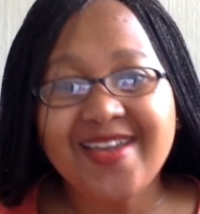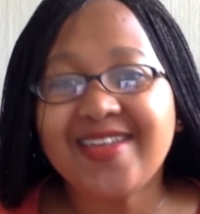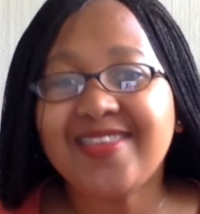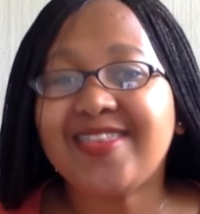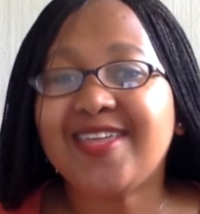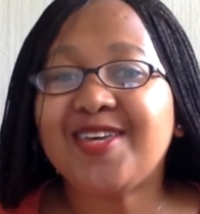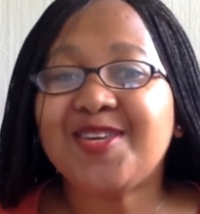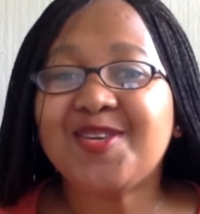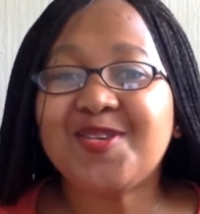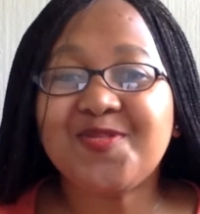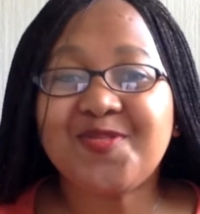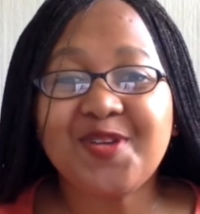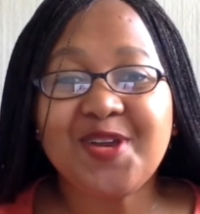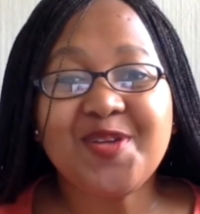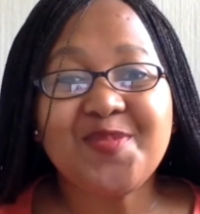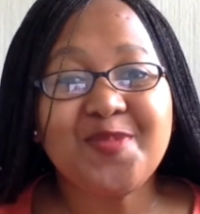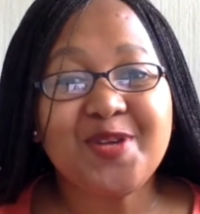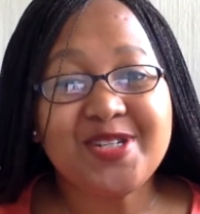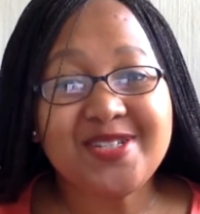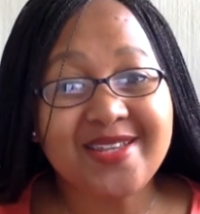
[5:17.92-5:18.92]
Thank you very
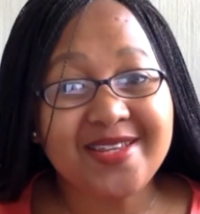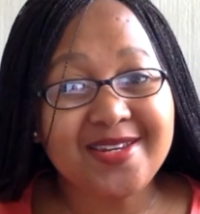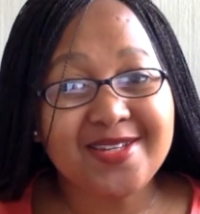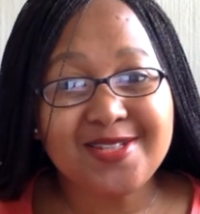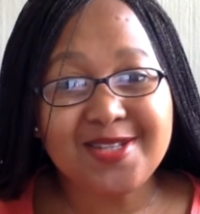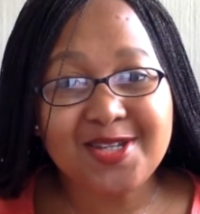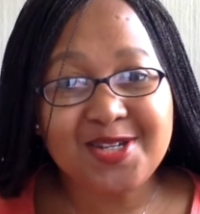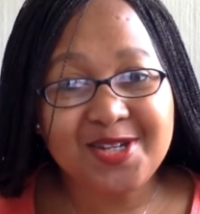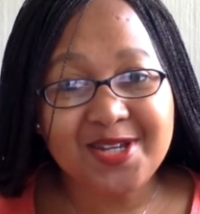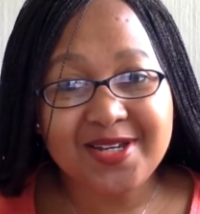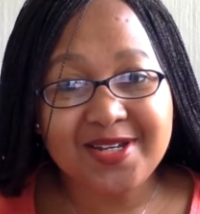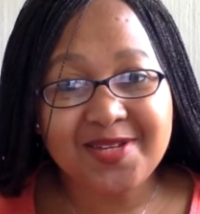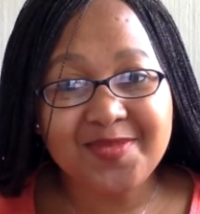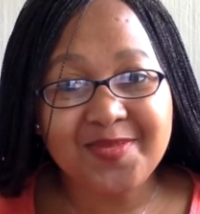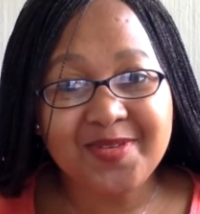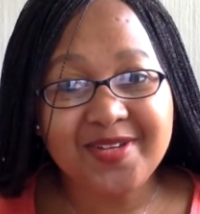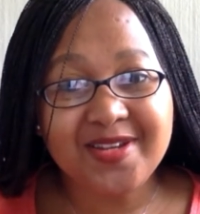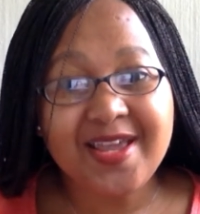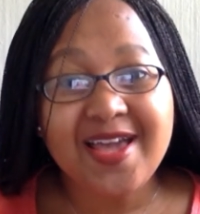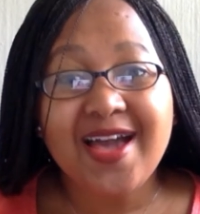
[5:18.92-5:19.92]
much, ladies and
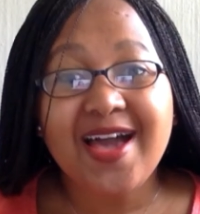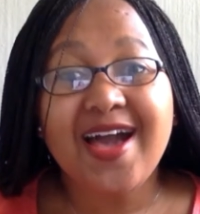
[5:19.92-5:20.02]
gentlemen.